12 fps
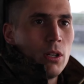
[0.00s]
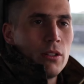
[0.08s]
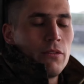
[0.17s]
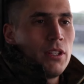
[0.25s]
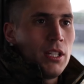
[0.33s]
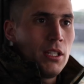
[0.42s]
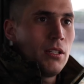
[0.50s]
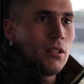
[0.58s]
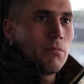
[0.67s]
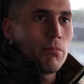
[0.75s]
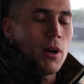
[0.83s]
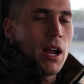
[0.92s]
of the
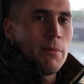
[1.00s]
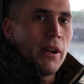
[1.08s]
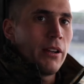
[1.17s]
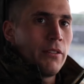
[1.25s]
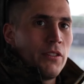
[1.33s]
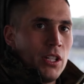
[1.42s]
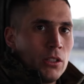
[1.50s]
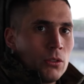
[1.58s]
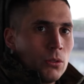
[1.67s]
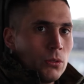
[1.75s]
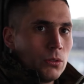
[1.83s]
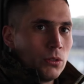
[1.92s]
primary
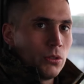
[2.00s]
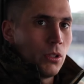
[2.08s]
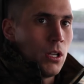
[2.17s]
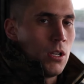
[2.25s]
vehicles